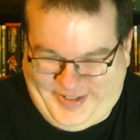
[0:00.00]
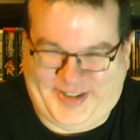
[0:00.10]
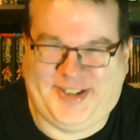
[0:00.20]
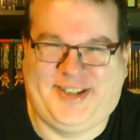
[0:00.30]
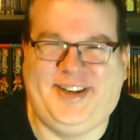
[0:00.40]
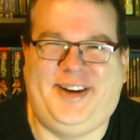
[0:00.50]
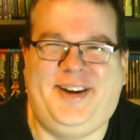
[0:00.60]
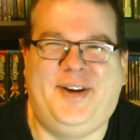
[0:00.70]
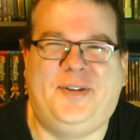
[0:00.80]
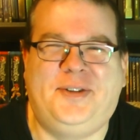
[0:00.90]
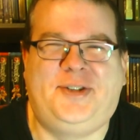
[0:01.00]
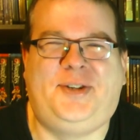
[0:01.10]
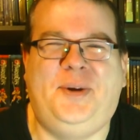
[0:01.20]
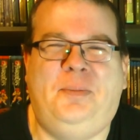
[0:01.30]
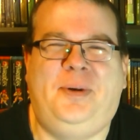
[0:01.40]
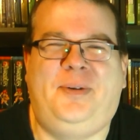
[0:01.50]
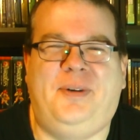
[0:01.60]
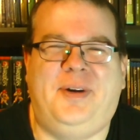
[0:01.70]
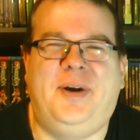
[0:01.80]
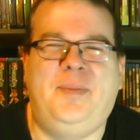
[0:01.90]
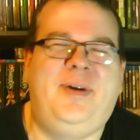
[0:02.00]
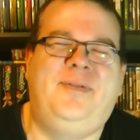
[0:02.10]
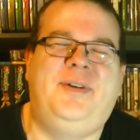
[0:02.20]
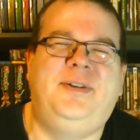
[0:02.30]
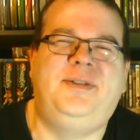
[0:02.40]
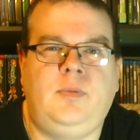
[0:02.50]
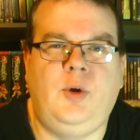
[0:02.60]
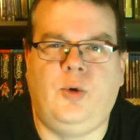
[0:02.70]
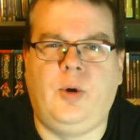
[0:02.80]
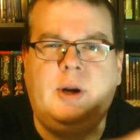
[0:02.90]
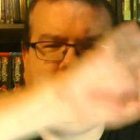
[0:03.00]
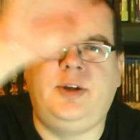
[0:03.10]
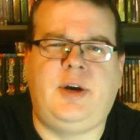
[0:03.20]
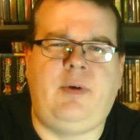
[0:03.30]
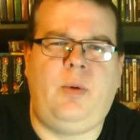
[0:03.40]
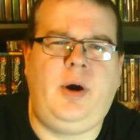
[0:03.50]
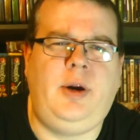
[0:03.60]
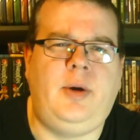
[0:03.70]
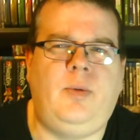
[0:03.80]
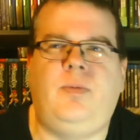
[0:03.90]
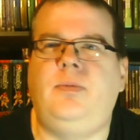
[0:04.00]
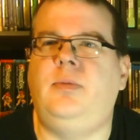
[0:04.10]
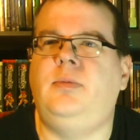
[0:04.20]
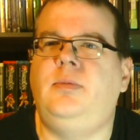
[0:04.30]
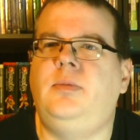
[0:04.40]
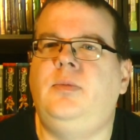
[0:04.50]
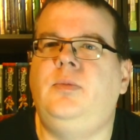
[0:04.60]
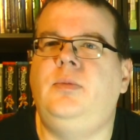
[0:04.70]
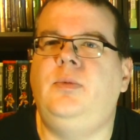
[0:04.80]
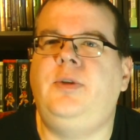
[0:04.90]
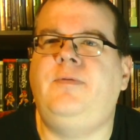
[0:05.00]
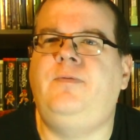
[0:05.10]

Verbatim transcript: just sitting here with a stupid grin on my face. Greetings, everyone, and the